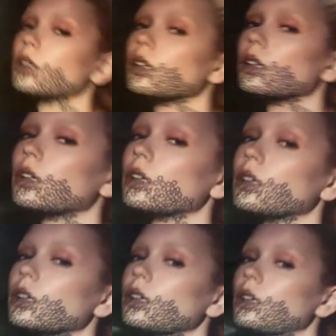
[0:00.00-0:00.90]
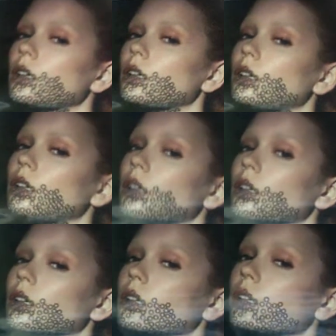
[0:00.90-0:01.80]
one of our
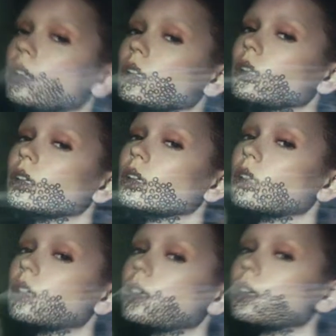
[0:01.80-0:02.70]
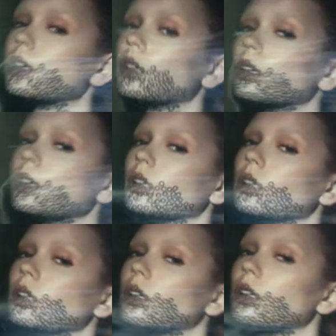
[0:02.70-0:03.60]
covers. She was like a
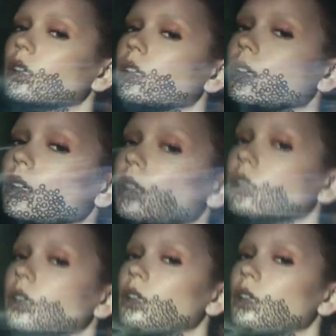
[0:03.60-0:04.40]
beautiful redhead.